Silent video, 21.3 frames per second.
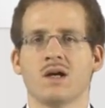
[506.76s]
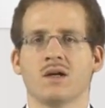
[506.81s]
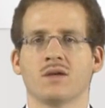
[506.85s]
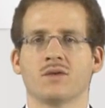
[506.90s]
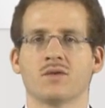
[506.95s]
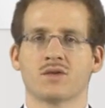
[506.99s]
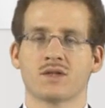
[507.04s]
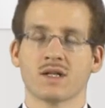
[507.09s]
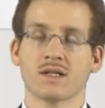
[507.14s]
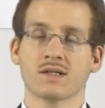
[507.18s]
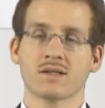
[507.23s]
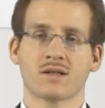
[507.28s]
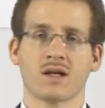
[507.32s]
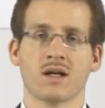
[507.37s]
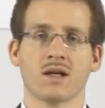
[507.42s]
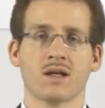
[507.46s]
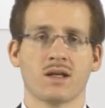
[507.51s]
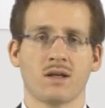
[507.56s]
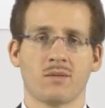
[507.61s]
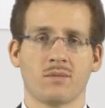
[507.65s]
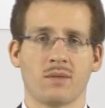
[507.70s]
you just
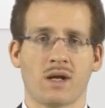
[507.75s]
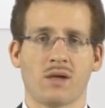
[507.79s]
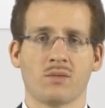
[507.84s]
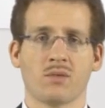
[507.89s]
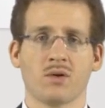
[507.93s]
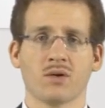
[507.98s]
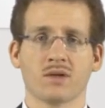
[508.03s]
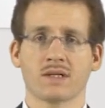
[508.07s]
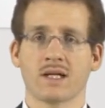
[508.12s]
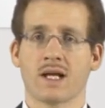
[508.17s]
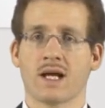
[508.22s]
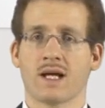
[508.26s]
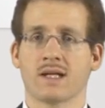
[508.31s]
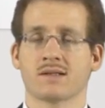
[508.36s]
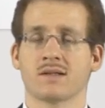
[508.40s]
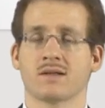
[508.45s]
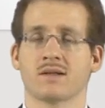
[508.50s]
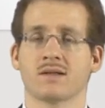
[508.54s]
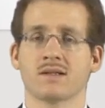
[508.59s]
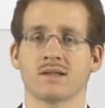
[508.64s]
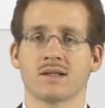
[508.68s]
take the mailbox
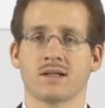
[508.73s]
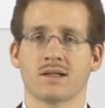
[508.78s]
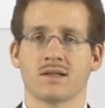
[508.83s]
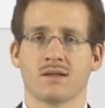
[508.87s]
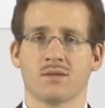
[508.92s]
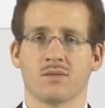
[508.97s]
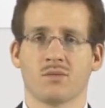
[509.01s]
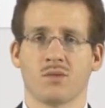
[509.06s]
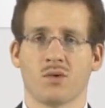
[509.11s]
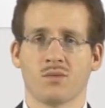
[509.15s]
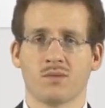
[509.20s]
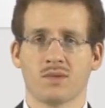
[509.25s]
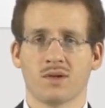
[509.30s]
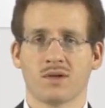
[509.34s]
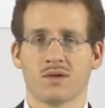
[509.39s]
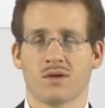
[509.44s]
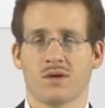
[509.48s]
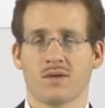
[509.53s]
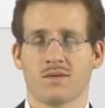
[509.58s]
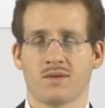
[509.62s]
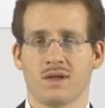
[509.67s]
as it is in the
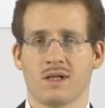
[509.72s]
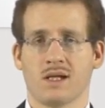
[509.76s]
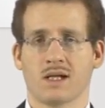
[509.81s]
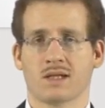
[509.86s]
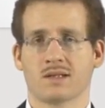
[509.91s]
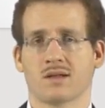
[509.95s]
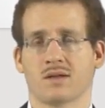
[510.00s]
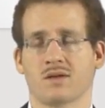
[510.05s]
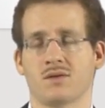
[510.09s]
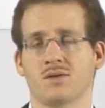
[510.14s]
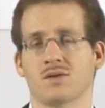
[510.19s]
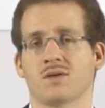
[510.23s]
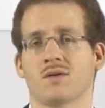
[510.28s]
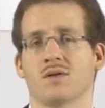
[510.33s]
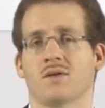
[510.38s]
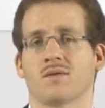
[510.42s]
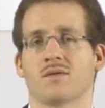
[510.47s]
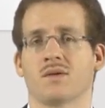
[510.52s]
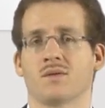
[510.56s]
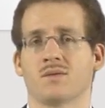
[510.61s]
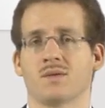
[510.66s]
moment of the execution
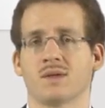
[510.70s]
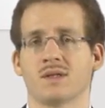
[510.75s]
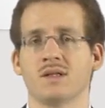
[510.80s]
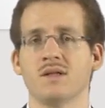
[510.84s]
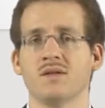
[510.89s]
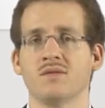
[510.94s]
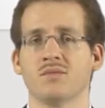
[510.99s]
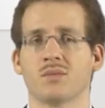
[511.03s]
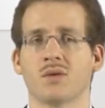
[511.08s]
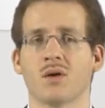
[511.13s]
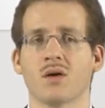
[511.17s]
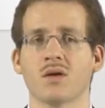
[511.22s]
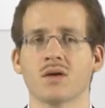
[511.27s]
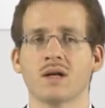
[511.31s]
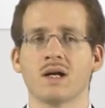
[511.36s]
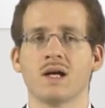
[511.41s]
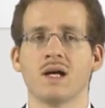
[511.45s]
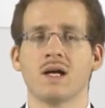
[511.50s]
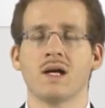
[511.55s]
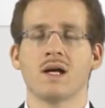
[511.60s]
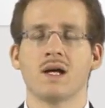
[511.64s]
of the receive
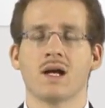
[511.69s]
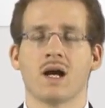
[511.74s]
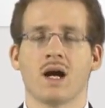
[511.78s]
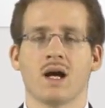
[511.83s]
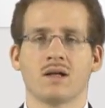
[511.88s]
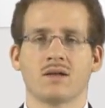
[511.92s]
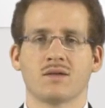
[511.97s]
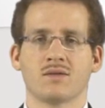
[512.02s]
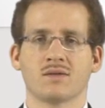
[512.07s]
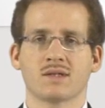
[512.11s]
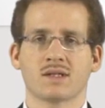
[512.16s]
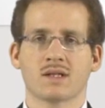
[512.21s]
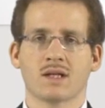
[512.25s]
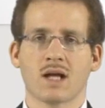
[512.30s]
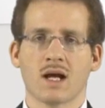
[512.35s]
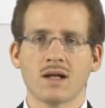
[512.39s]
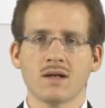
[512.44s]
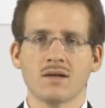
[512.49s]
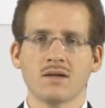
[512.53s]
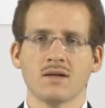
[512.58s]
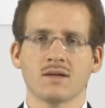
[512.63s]
block, and you
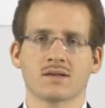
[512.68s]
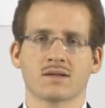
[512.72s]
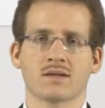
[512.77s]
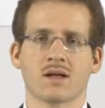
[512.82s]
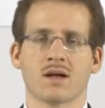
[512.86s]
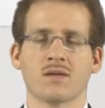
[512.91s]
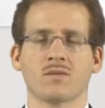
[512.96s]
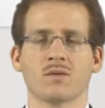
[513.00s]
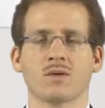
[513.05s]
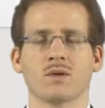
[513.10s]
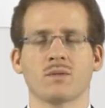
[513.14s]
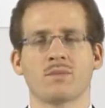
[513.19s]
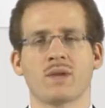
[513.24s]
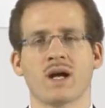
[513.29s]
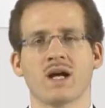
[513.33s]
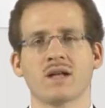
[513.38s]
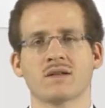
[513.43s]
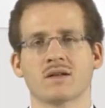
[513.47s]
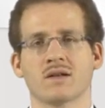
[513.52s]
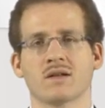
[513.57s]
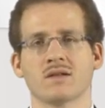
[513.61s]
scan several
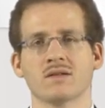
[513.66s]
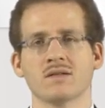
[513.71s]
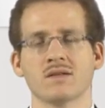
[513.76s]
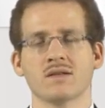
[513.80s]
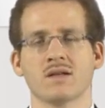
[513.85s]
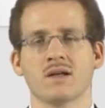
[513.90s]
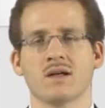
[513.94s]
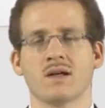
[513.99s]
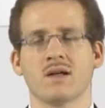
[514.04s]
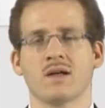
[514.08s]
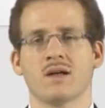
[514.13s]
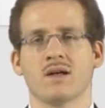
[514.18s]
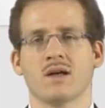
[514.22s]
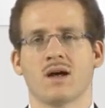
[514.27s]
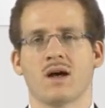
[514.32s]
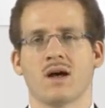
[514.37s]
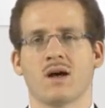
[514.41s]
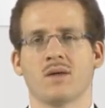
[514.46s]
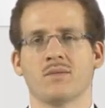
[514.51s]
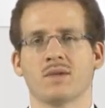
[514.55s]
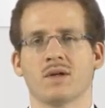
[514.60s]
patterns
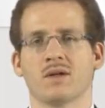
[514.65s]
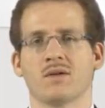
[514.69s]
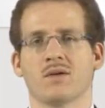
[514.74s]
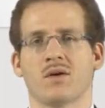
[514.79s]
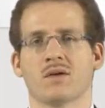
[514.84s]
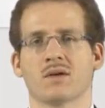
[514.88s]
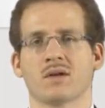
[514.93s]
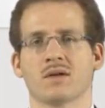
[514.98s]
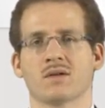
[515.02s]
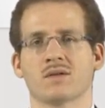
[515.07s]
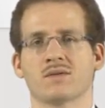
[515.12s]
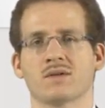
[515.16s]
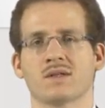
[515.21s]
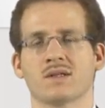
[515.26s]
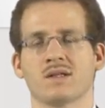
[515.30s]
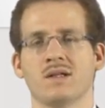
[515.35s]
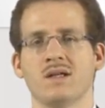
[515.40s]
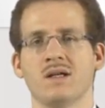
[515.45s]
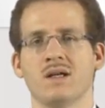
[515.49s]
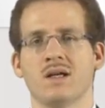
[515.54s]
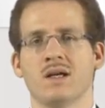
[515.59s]
in order to
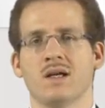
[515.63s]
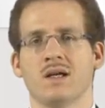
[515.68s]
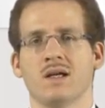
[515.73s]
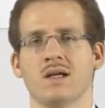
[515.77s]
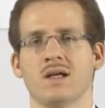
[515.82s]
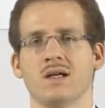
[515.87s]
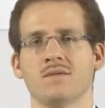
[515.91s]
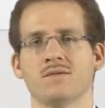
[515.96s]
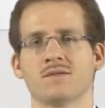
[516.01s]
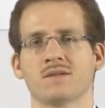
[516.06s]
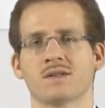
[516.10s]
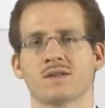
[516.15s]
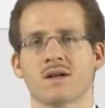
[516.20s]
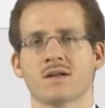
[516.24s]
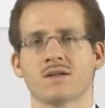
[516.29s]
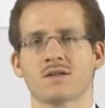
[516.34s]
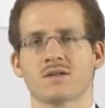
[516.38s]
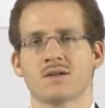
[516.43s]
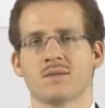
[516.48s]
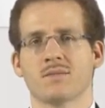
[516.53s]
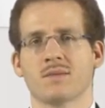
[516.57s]
see if
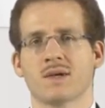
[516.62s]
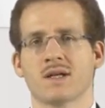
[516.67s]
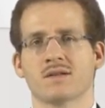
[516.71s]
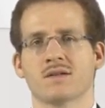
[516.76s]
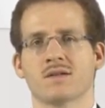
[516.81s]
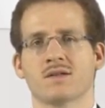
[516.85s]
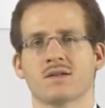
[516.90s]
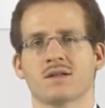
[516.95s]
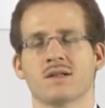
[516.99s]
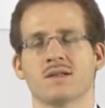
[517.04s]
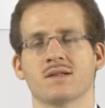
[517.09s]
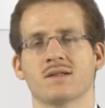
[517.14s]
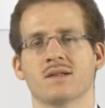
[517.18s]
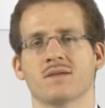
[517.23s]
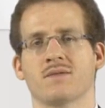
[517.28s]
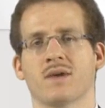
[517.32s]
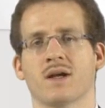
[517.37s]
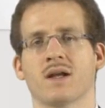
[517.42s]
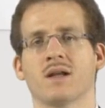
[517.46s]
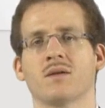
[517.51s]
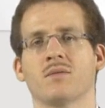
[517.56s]
such a message is
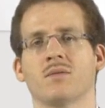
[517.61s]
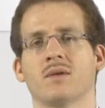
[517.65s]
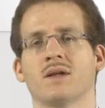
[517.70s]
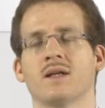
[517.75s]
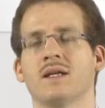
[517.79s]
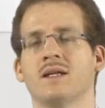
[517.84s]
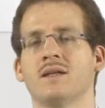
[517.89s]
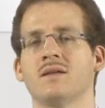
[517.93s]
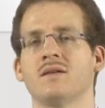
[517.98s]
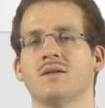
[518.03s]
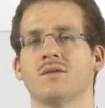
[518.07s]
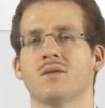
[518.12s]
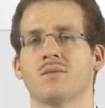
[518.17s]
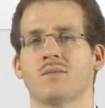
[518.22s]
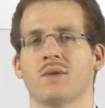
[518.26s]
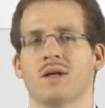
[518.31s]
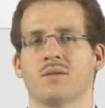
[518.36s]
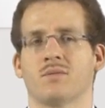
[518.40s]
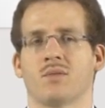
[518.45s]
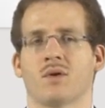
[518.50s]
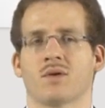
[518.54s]
available in your
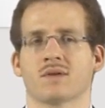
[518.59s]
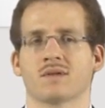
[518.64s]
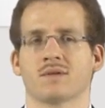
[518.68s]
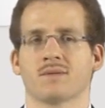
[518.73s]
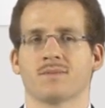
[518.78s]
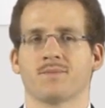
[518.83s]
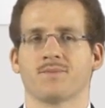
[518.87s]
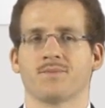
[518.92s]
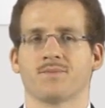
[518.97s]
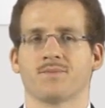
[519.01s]
mailbox.